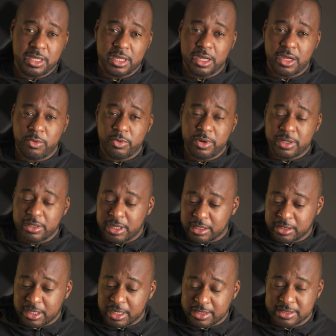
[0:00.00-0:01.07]
when
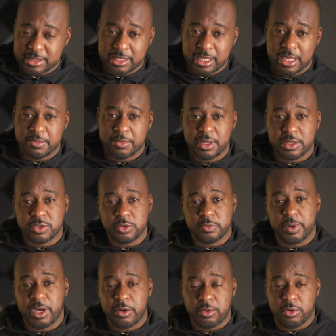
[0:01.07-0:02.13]
lockdowns came into
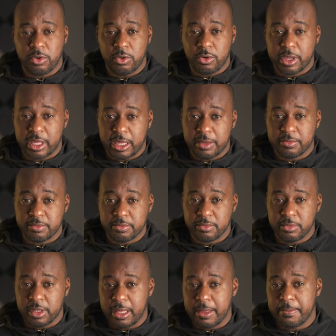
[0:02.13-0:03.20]
power or came
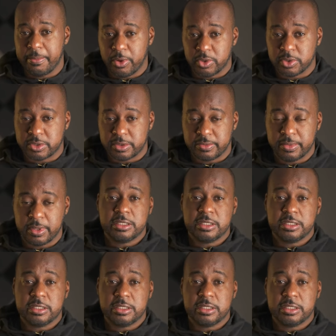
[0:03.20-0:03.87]
imposed.